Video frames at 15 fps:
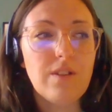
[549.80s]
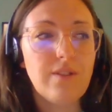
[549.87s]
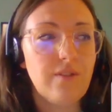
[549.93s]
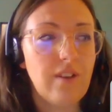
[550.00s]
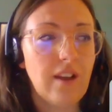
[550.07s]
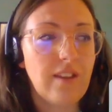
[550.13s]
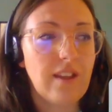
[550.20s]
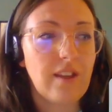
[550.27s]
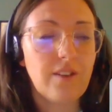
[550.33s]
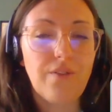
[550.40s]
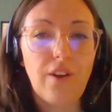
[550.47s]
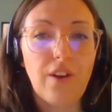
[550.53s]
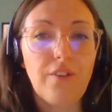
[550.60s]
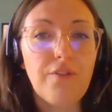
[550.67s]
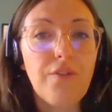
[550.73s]
was
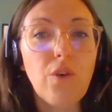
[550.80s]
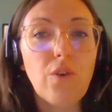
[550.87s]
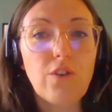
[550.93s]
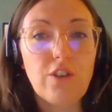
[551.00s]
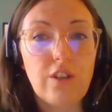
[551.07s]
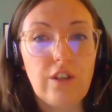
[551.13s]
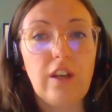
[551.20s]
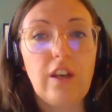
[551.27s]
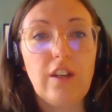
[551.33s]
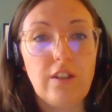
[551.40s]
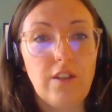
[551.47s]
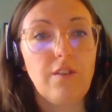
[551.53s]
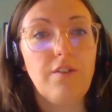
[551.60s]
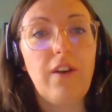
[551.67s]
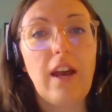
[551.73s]
very fortunate
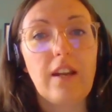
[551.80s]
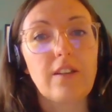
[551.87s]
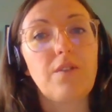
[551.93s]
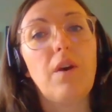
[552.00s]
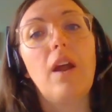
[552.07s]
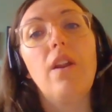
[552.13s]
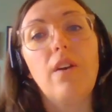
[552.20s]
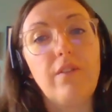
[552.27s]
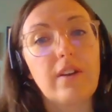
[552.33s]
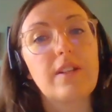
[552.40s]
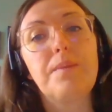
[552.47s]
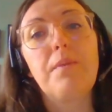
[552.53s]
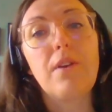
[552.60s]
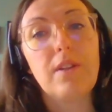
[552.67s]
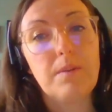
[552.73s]
to have had quite a lot of
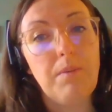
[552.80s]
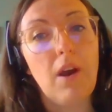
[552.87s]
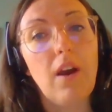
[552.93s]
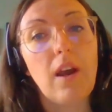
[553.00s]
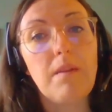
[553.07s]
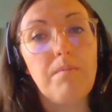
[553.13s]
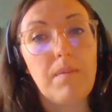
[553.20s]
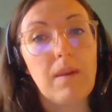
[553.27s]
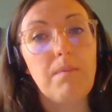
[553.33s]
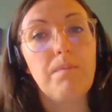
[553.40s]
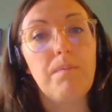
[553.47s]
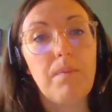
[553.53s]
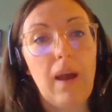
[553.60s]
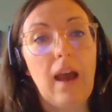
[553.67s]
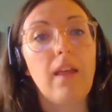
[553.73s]
experience behind me
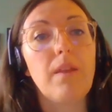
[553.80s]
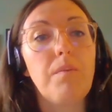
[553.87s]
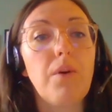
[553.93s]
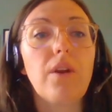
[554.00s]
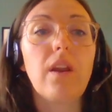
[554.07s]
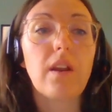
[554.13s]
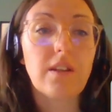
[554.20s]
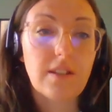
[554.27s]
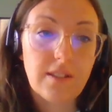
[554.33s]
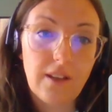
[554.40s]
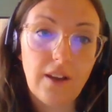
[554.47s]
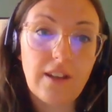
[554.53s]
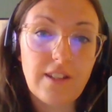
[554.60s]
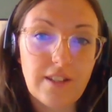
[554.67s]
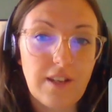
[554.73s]
at the point I
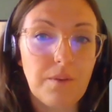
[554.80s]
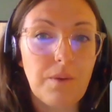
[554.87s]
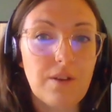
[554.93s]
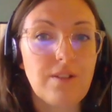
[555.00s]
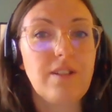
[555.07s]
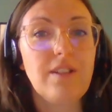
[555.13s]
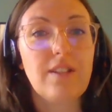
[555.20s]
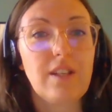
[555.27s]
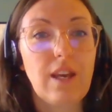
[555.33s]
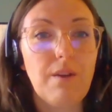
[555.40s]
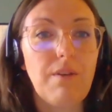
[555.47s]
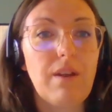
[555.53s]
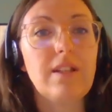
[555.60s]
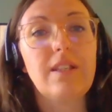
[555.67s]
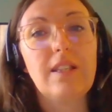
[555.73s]
decided I wanted to go
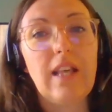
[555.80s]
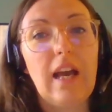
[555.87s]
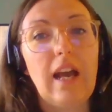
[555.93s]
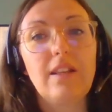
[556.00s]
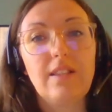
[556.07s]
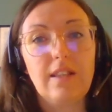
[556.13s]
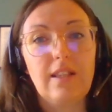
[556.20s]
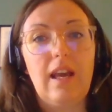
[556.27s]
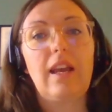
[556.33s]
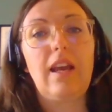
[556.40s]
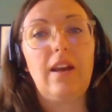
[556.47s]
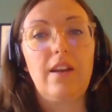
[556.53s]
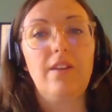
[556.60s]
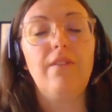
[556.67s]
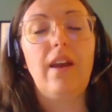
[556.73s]
into that. So that
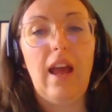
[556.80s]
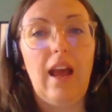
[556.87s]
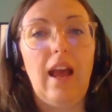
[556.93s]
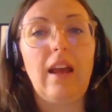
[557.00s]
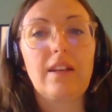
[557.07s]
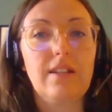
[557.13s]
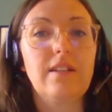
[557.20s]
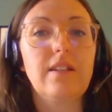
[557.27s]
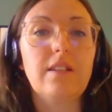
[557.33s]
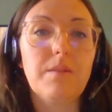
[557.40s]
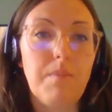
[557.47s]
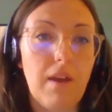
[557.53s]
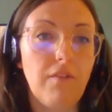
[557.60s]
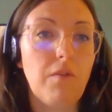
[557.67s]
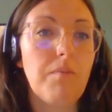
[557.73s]
kind of acted as a
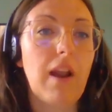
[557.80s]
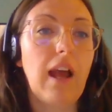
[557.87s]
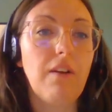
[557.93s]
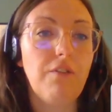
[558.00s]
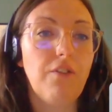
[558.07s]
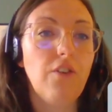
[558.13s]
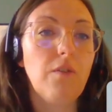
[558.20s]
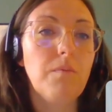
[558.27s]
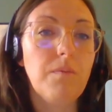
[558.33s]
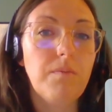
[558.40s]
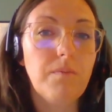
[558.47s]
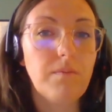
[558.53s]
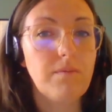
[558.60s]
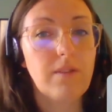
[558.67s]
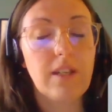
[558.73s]
bit of a platform
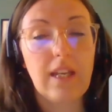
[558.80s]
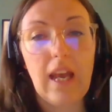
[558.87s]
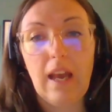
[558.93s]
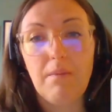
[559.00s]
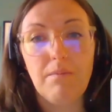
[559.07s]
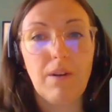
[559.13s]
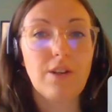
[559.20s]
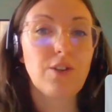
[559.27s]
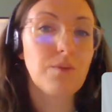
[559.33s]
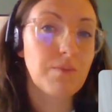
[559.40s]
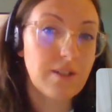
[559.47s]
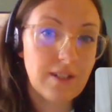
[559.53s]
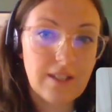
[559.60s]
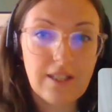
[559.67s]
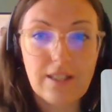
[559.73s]
to get my job
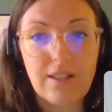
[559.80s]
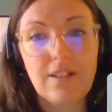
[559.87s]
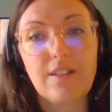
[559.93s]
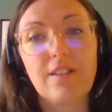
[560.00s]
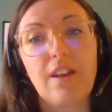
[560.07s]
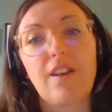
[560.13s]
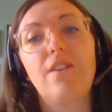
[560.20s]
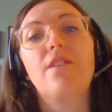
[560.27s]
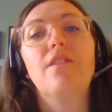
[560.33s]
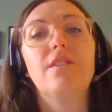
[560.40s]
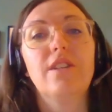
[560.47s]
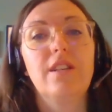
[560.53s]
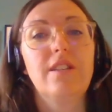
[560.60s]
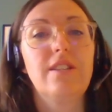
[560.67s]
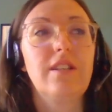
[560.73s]
as an assistant
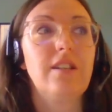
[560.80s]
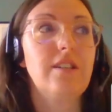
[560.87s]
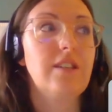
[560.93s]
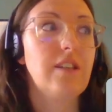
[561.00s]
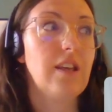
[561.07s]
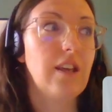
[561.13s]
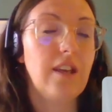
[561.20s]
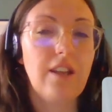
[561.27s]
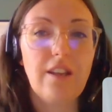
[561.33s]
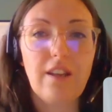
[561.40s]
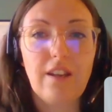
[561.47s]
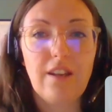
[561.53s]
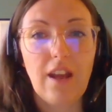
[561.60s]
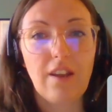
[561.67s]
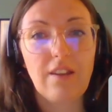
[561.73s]
psychologist, and to,
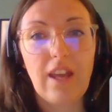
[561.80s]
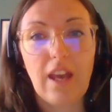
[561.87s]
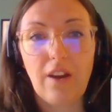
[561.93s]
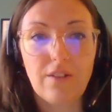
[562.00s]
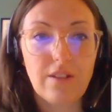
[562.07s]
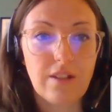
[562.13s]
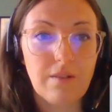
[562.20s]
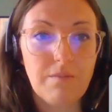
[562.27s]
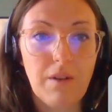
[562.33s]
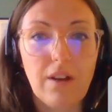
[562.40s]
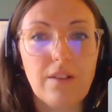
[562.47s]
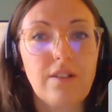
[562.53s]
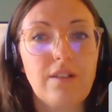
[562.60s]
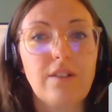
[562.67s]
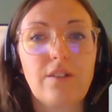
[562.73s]
get onto the
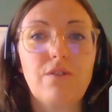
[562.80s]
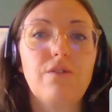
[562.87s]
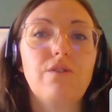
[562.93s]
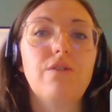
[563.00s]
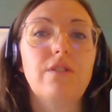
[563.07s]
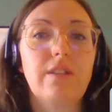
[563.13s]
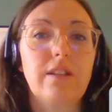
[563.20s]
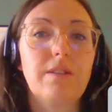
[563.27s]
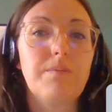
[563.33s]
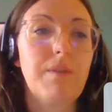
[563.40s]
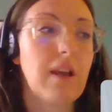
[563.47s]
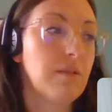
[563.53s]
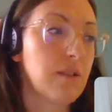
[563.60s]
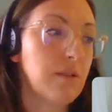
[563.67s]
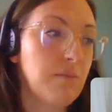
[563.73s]
master's course, and to be
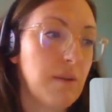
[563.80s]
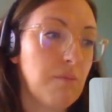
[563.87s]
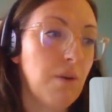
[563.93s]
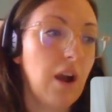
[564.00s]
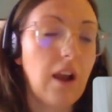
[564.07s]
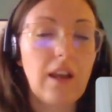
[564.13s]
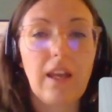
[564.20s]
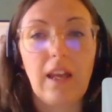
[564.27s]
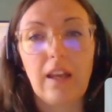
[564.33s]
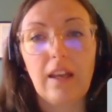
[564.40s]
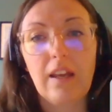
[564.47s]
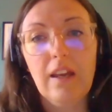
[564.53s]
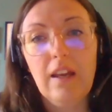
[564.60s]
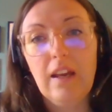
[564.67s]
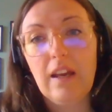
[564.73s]
able to be working
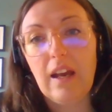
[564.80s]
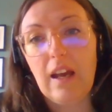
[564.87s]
